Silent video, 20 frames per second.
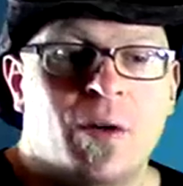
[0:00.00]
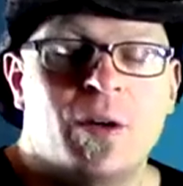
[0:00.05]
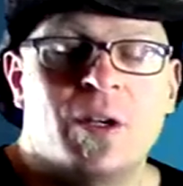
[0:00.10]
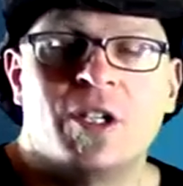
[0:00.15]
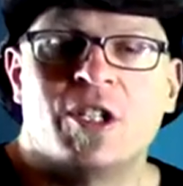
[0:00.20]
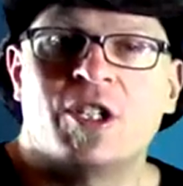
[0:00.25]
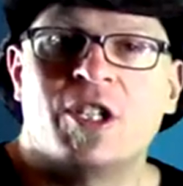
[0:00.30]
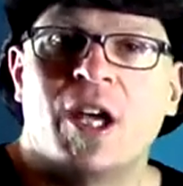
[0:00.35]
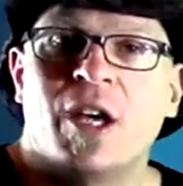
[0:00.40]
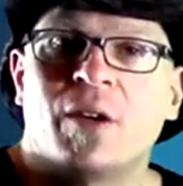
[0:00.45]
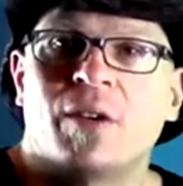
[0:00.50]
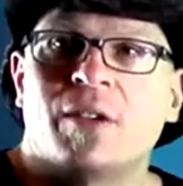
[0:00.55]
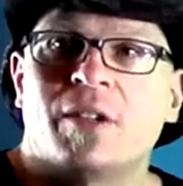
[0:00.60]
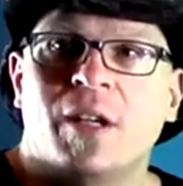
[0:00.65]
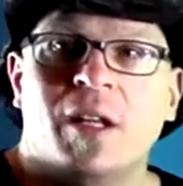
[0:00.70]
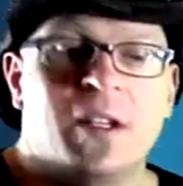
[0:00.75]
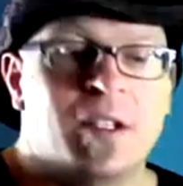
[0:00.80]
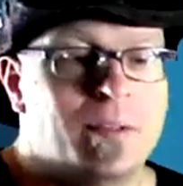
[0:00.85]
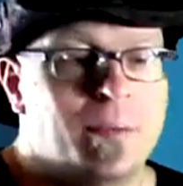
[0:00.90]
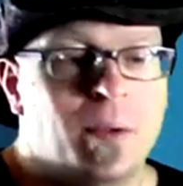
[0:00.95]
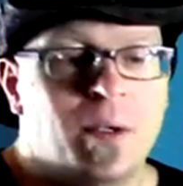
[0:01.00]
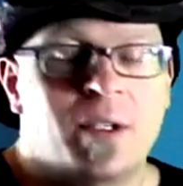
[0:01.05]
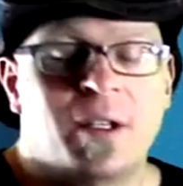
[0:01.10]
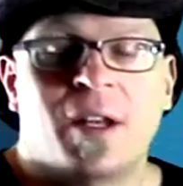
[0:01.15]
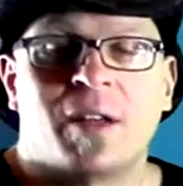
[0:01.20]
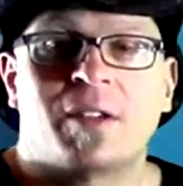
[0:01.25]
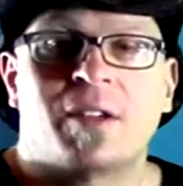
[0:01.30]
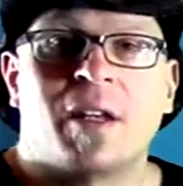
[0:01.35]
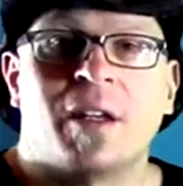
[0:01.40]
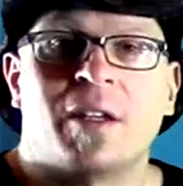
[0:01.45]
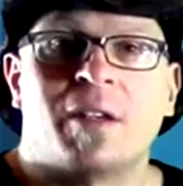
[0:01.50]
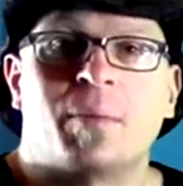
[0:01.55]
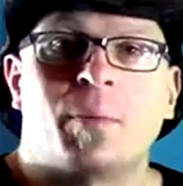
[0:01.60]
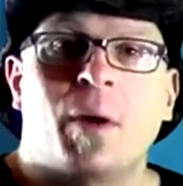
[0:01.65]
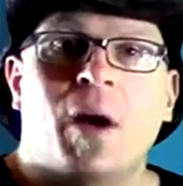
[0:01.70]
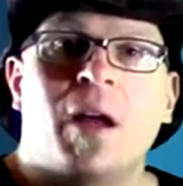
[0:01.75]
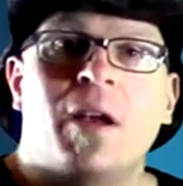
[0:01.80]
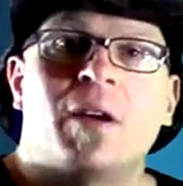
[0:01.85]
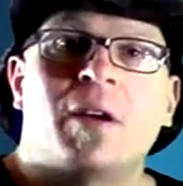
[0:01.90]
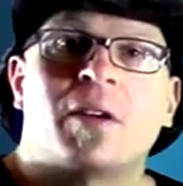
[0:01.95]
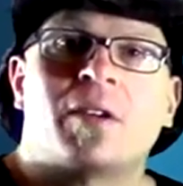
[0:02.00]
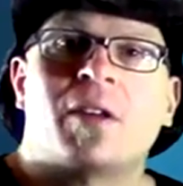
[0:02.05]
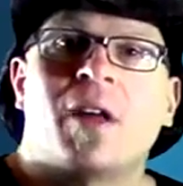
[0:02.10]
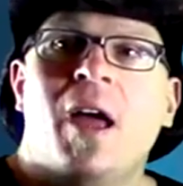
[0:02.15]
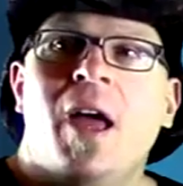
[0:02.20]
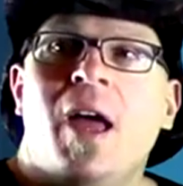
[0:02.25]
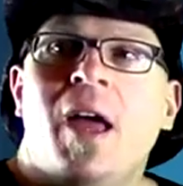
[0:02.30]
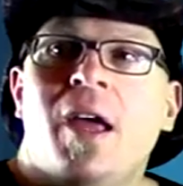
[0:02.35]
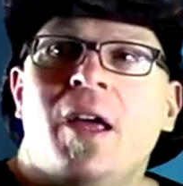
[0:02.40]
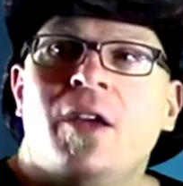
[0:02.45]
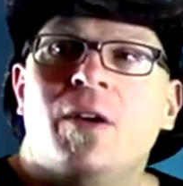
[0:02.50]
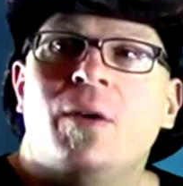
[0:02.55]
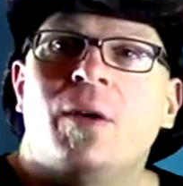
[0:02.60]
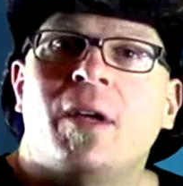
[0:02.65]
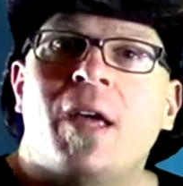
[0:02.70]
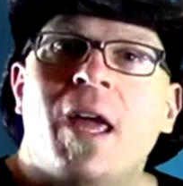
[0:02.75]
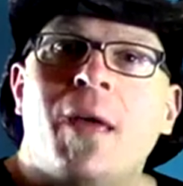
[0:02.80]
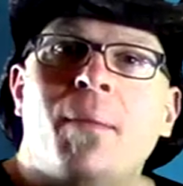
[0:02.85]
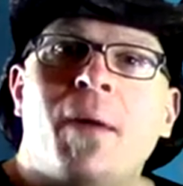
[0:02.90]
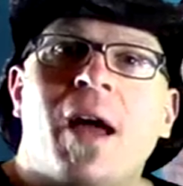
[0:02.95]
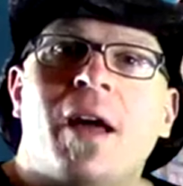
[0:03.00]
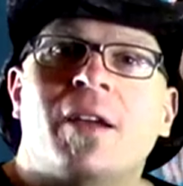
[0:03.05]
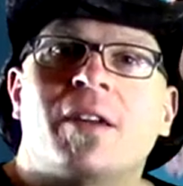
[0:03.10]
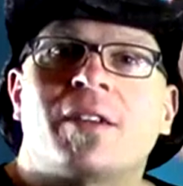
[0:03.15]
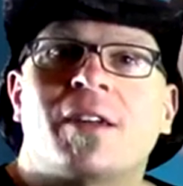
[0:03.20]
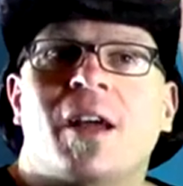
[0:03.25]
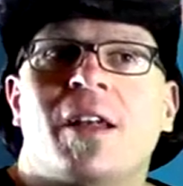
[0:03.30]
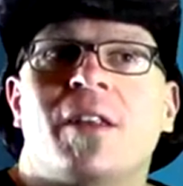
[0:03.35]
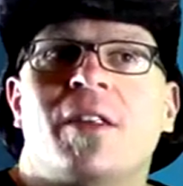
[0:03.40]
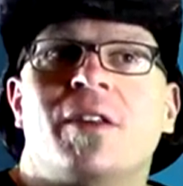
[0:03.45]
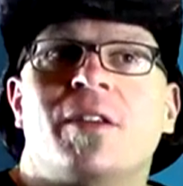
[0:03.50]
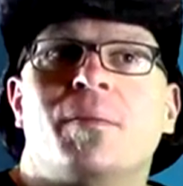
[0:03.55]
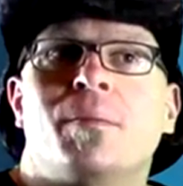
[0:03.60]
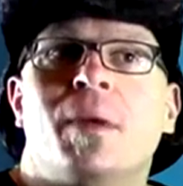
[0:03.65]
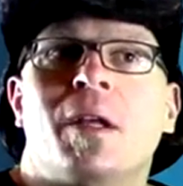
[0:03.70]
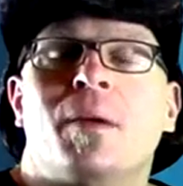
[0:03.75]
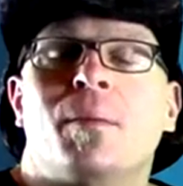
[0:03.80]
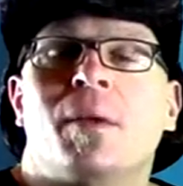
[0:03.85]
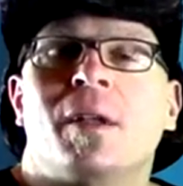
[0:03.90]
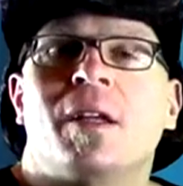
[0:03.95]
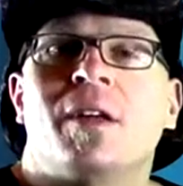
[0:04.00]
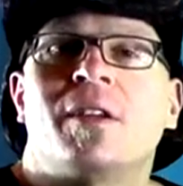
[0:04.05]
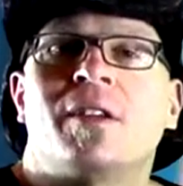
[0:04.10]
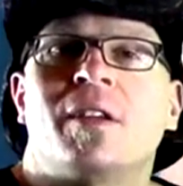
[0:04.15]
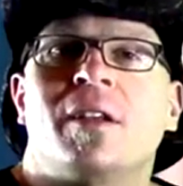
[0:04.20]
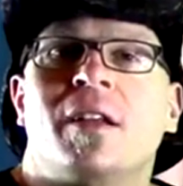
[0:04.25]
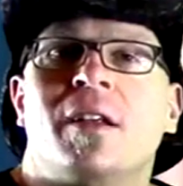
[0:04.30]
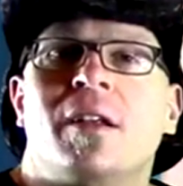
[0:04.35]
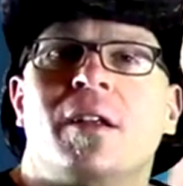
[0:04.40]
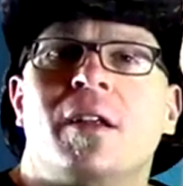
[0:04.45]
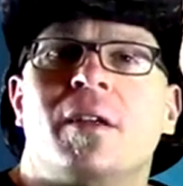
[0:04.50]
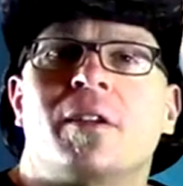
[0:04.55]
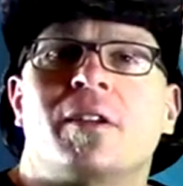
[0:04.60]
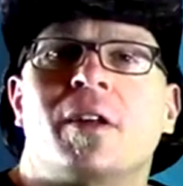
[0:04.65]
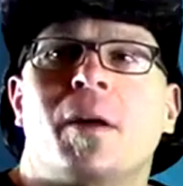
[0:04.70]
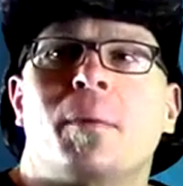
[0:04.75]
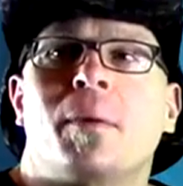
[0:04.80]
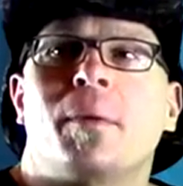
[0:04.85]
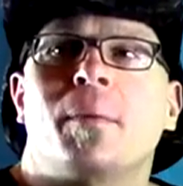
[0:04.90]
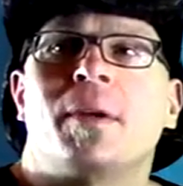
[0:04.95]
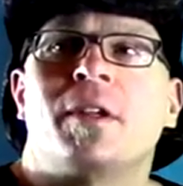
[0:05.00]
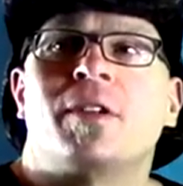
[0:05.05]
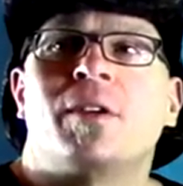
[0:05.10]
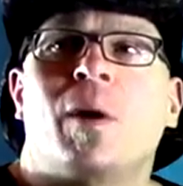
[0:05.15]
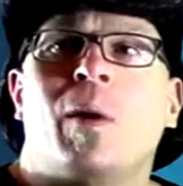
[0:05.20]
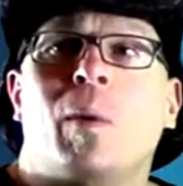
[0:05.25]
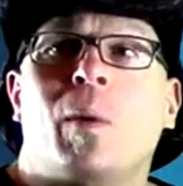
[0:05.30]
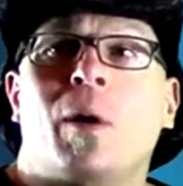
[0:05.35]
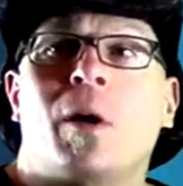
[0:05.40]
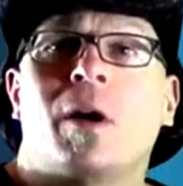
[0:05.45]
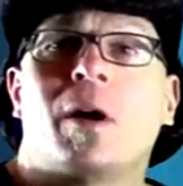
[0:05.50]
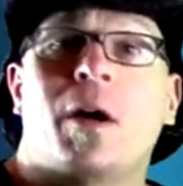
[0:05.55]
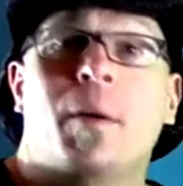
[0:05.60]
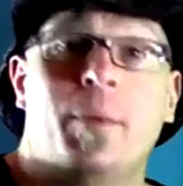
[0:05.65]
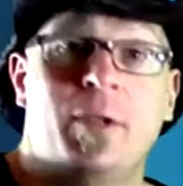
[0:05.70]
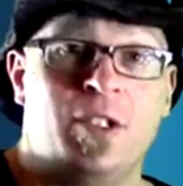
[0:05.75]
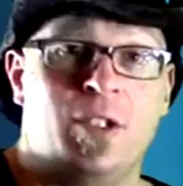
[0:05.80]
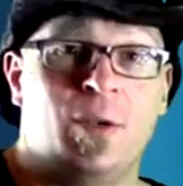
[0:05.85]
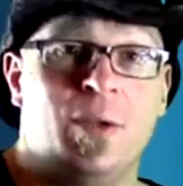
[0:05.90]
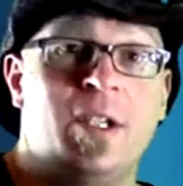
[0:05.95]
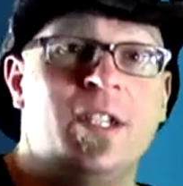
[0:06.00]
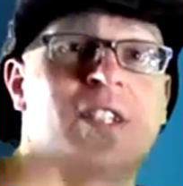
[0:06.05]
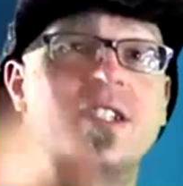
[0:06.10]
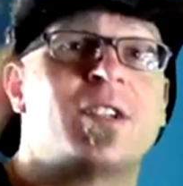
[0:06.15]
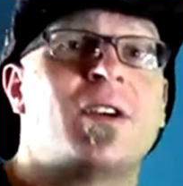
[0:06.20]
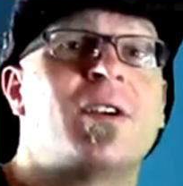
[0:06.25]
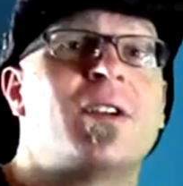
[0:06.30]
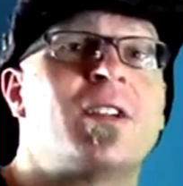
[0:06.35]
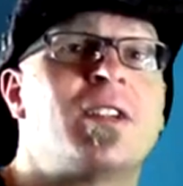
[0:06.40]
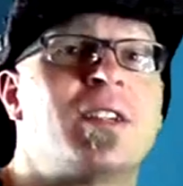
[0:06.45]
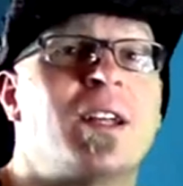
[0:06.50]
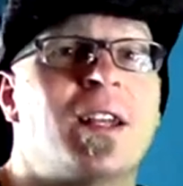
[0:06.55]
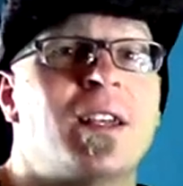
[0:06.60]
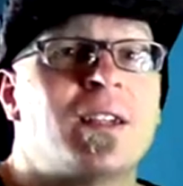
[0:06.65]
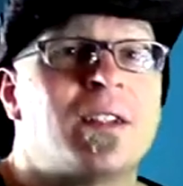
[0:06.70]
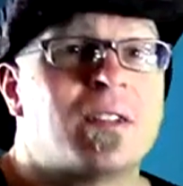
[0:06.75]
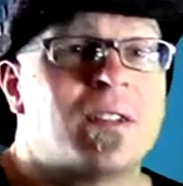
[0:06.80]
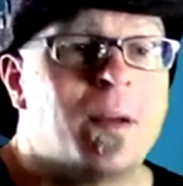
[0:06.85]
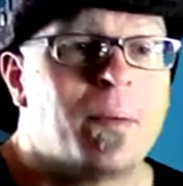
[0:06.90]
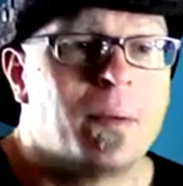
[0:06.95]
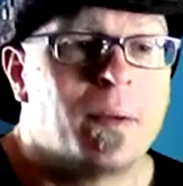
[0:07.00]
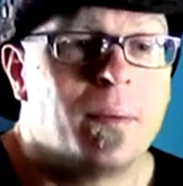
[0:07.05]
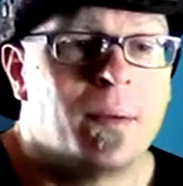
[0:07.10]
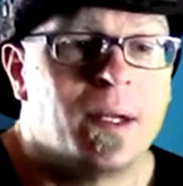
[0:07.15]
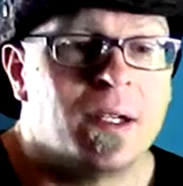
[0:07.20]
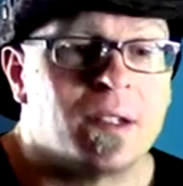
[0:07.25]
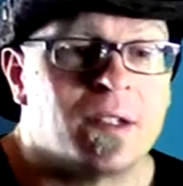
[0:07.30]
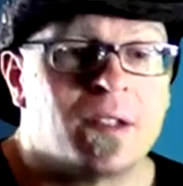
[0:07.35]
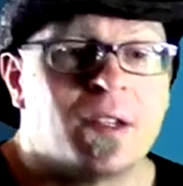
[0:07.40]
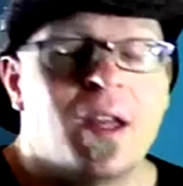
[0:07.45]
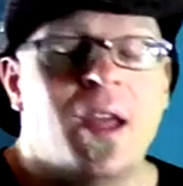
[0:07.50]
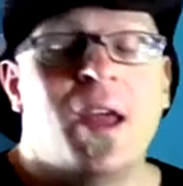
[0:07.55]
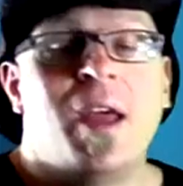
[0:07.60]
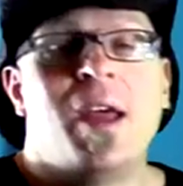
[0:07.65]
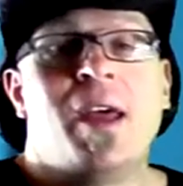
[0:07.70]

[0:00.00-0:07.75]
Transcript: his channel, sell his books, now sell his products. You know, and came out as kind of this minimalist and that, that supplements don't work up until he started selling supplements.